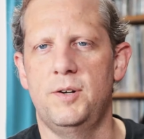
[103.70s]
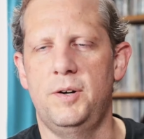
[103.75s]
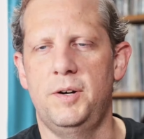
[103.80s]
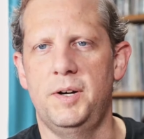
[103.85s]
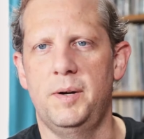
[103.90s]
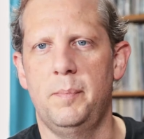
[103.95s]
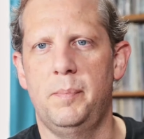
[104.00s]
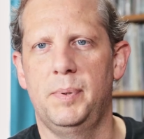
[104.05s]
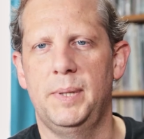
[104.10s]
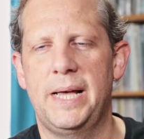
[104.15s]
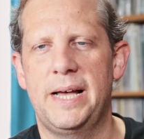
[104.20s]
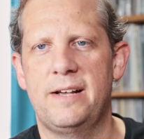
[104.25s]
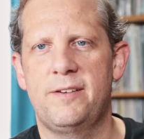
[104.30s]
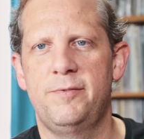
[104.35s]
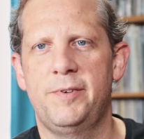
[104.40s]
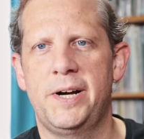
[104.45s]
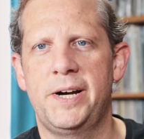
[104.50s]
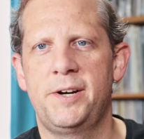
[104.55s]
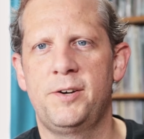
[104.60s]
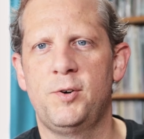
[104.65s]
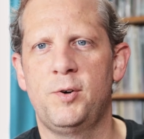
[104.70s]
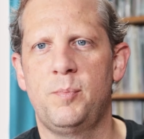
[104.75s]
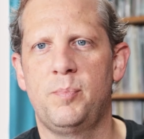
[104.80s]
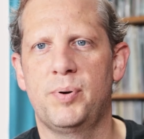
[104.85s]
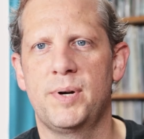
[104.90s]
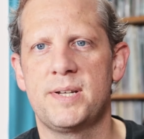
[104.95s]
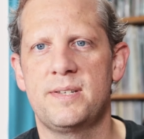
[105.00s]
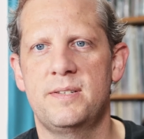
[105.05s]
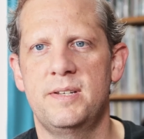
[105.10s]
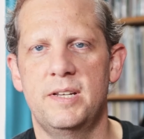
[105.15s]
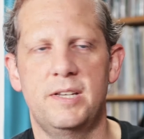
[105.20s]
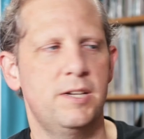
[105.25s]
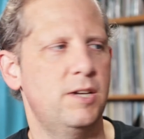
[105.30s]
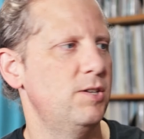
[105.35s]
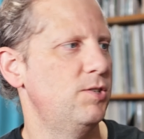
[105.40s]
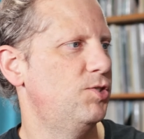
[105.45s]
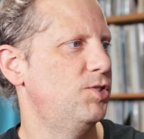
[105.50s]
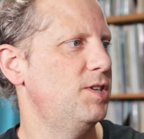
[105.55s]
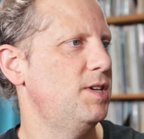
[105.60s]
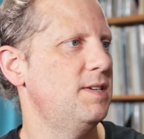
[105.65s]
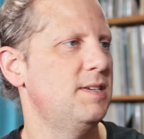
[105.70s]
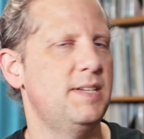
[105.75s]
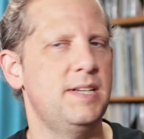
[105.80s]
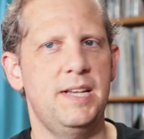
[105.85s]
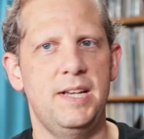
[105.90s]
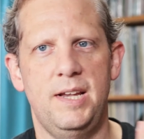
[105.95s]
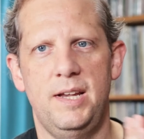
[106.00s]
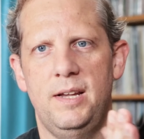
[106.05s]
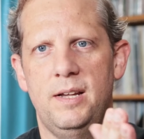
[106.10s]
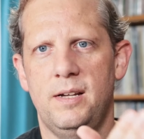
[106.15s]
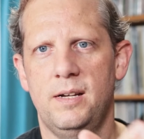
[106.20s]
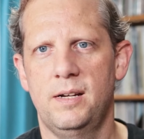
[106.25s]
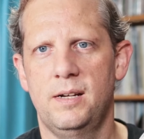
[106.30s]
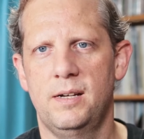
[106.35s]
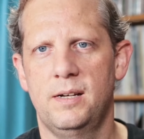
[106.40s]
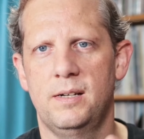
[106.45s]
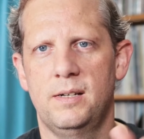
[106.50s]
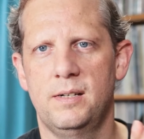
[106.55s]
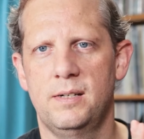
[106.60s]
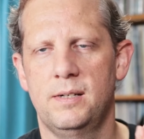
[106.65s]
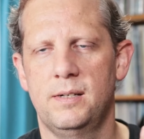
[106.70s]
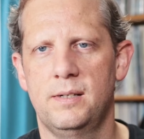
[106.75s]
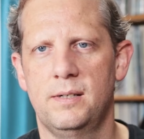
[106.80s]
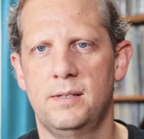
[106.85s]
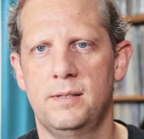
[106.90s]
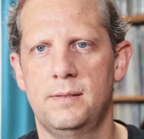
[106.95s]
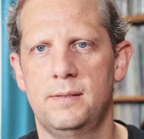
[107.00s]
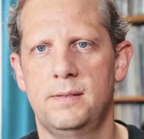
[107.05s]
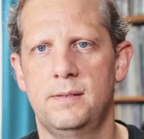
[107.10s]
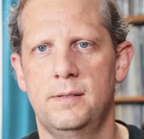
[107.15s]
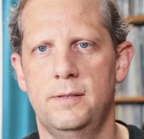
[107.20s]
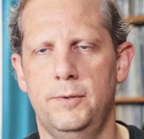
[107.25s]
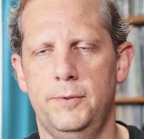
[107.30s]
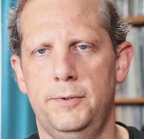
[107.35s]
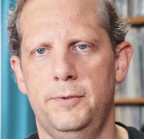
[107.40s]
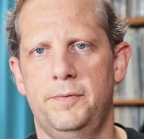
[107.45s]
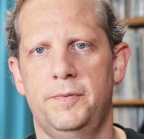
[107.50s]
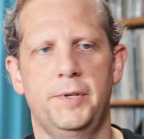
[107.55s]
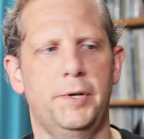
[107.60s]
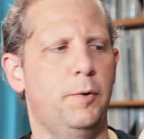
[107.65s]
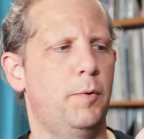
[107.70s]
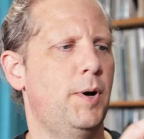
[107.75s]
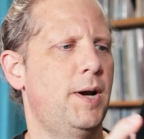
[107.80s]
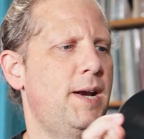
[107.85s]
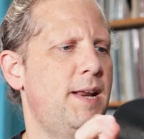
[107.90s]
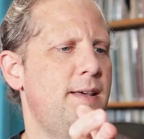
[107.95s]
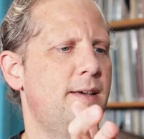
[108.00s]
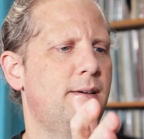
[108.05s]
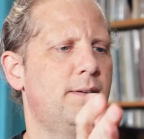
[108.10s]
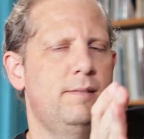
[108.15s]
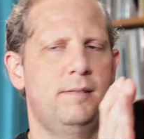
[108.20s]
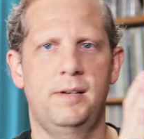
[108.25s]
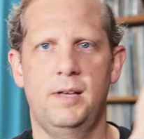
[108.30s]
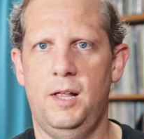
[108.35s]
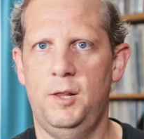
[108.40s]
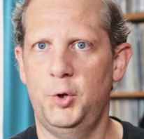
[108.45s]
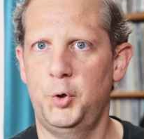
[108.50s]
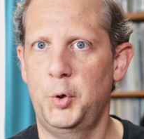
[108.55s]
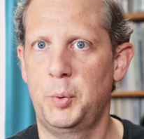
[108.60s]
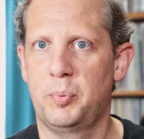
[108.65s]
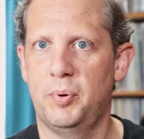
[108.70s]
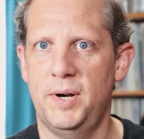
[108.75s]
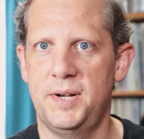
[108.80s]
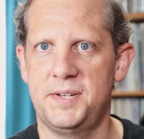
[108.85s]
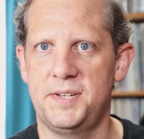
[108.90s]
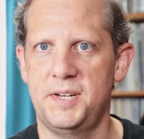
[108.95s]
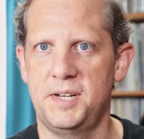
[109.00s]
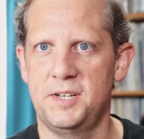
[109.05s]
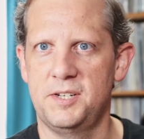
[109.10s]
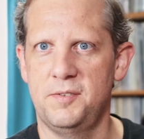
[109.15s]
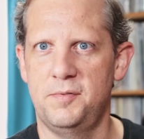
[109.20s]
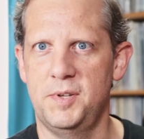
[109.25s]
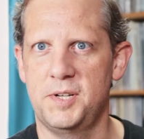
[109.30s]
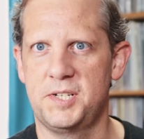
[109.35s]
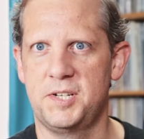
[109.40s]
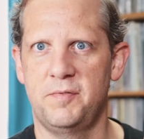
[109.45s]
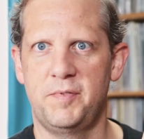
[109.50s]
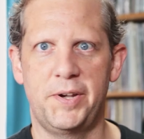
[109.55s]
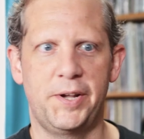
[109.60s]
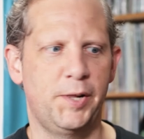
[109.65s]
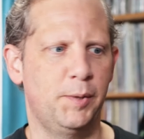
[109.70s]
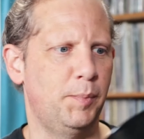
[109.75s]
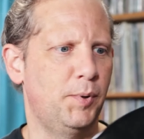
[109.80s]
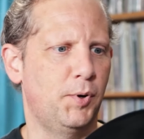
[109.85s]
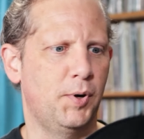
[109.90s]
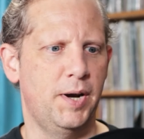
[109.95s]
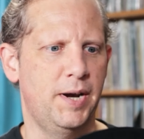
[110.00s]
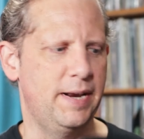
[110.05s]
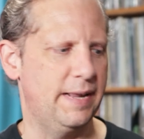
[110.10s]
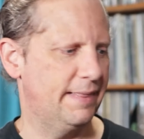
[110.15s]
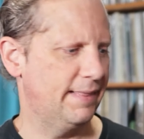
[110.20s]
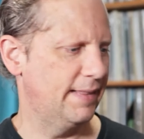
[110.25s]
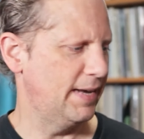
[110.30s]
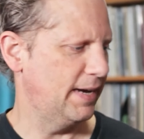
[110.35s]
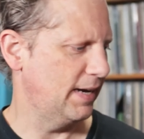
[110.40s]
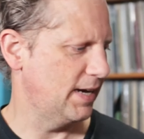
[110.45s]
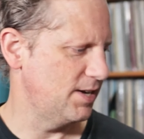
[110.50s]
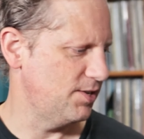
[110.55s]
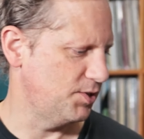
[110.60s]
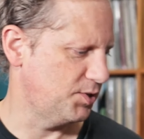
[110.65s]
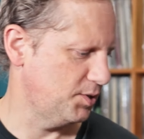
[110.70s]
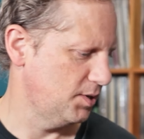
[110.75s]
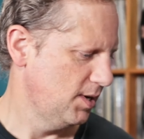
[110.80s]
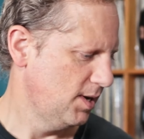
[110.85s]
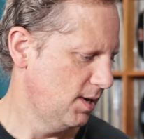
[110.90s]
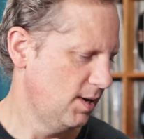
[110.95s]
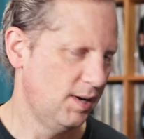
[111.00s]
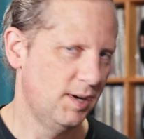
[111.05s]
on black vinyl, pressed at GZ. I don't know if there were any colored pressings of this available or anything. I just